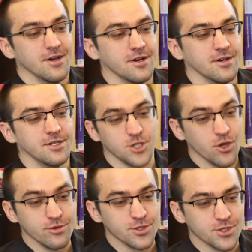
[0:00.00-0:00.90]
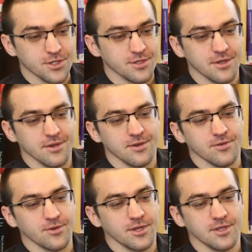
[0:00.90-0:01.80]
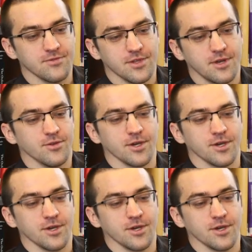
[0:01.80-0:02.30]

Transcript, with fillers: uh, NGOs uh, connected with, I don't know,